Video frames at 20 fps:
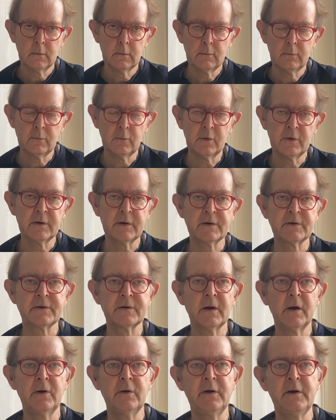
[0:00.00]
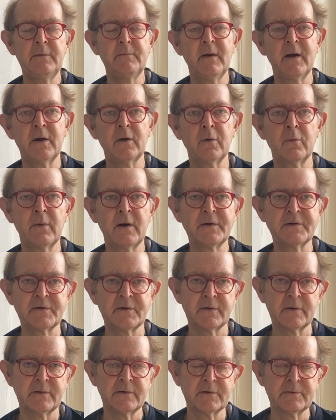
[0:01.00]
Well, there's only male
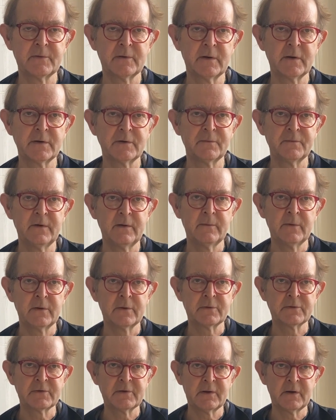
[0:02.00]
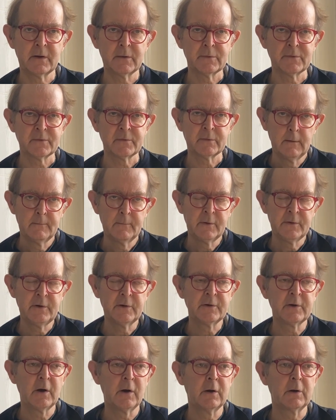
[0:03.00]
residents, but there's female staff. But you
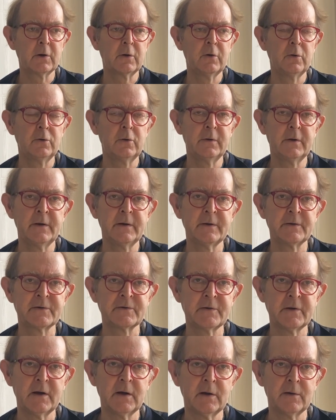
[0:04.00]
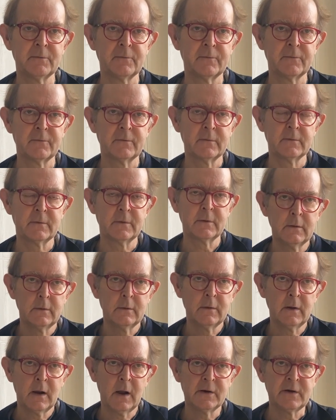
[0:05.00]
can't call these staff
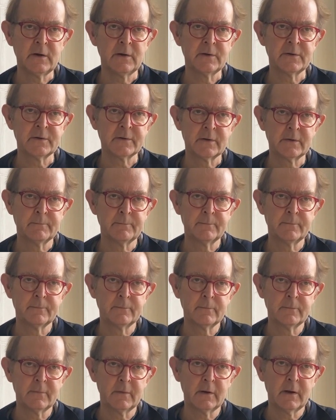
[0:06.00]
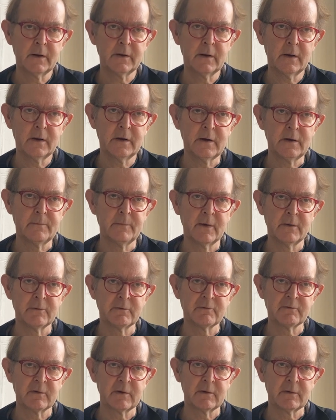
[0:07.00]
honey bunch
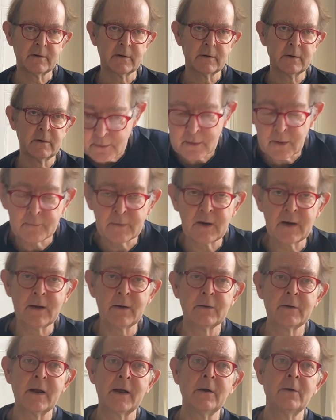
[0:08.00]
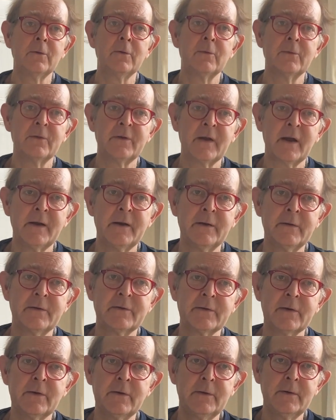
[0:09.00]
or anything. Well, I'm allowed out all day,
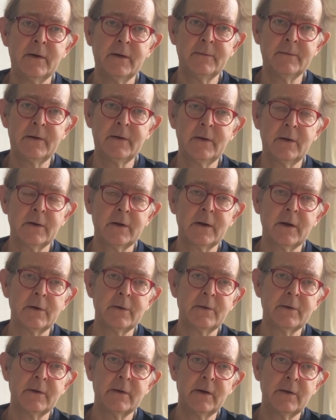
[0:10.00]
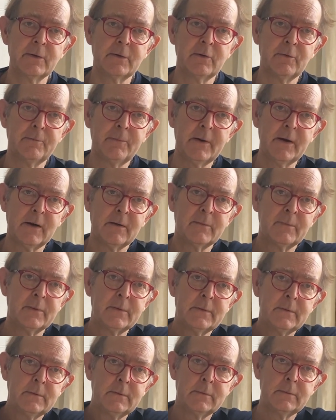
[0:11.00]
so I mean, I go to the local pub
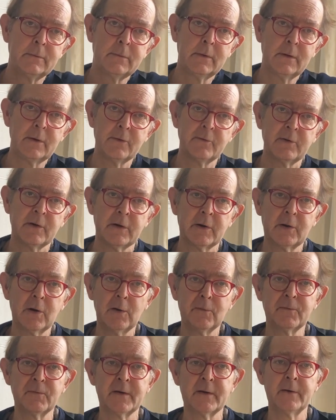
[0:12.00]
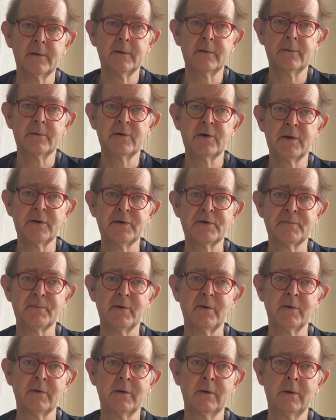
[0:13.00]
and drink coffee and chain
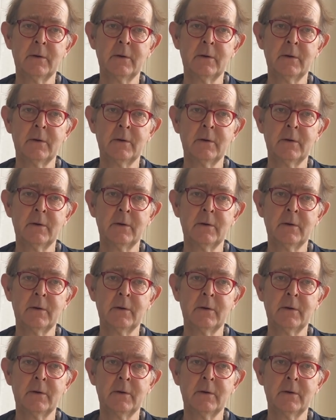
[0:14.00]
smoke.